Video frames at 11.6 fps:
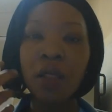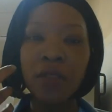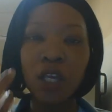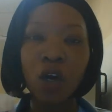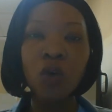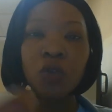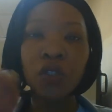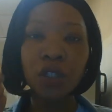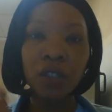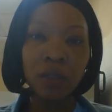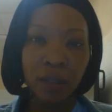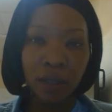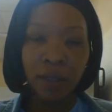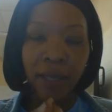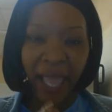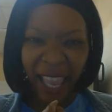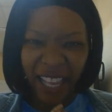the older
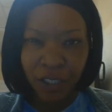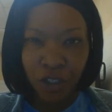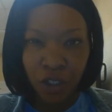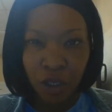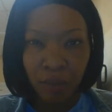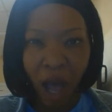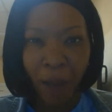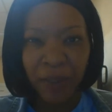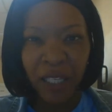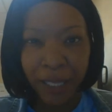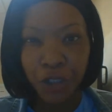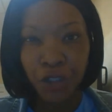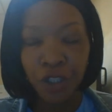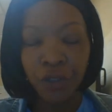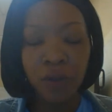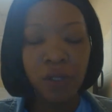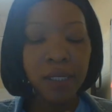aged
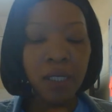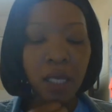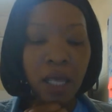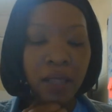populations.